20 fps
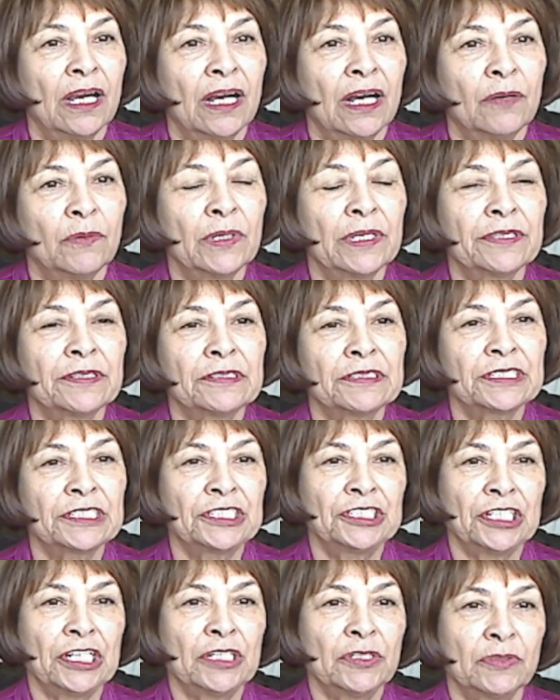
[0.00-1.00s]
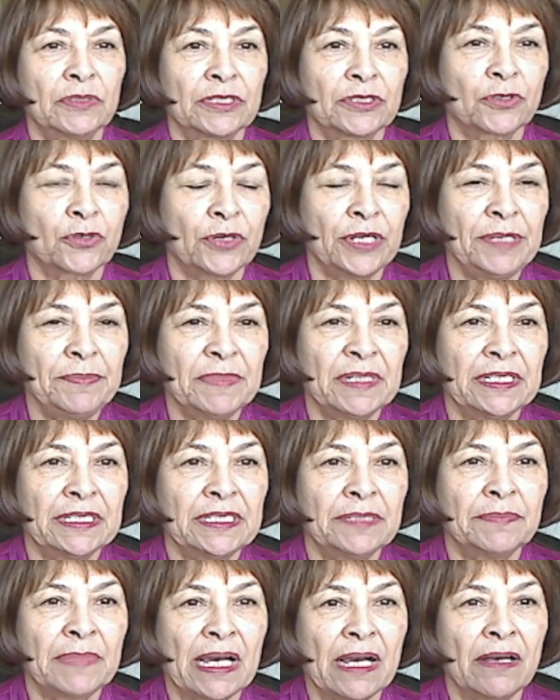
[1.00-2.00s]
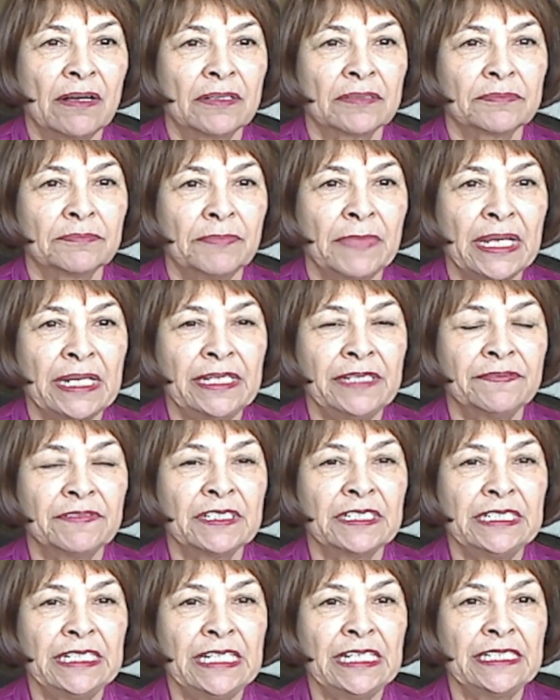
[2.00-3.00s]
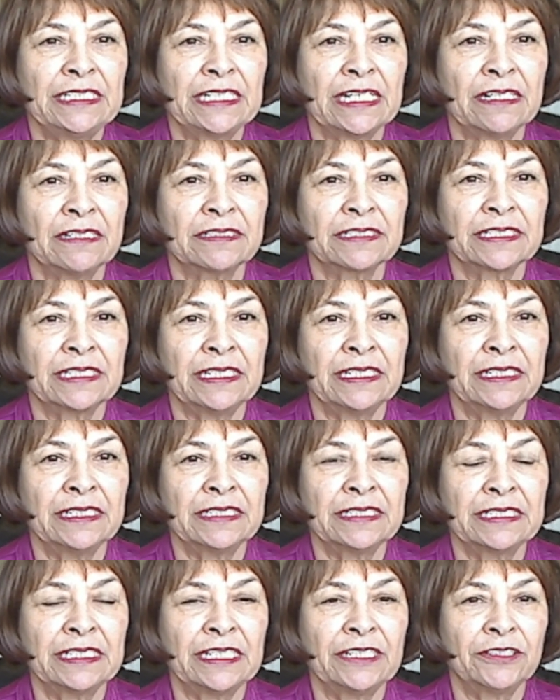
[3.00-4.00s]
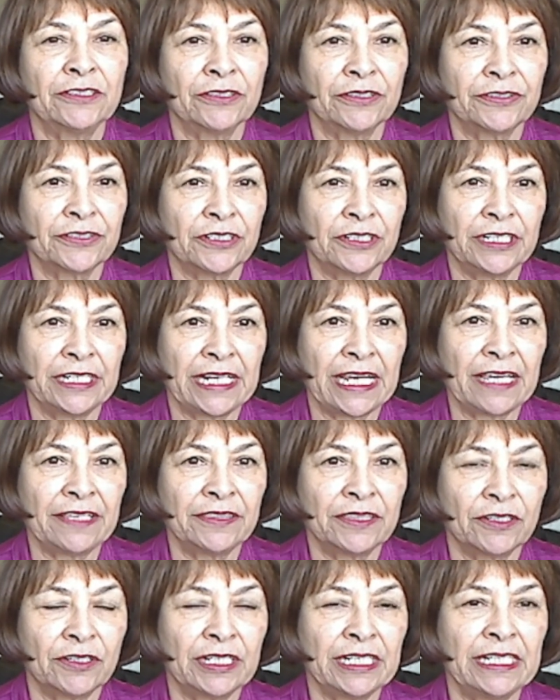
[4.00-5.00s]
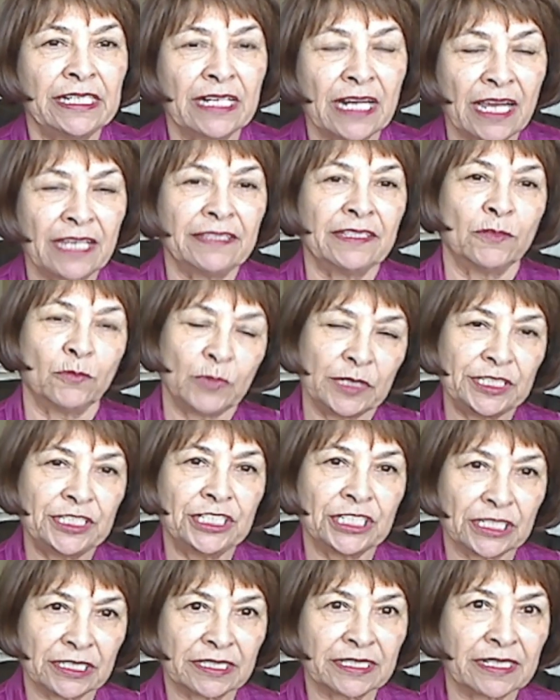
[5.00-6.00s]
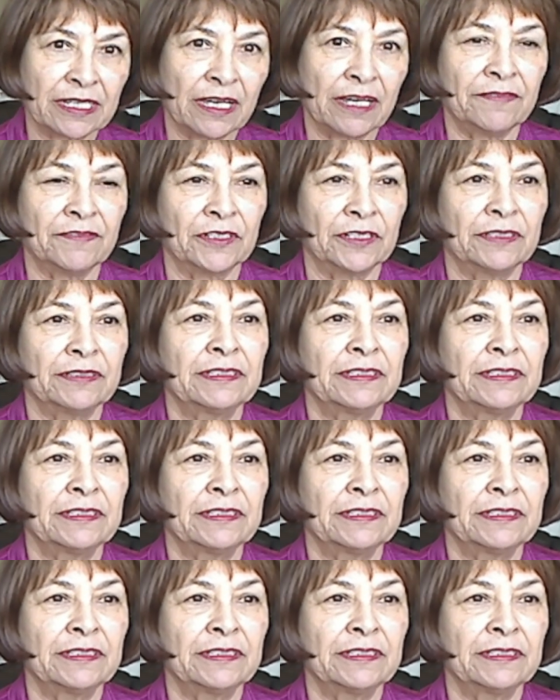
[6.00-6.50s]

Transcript: Well, there's a general agreement about many of the details in Ezekiel 38:39 that we just covered.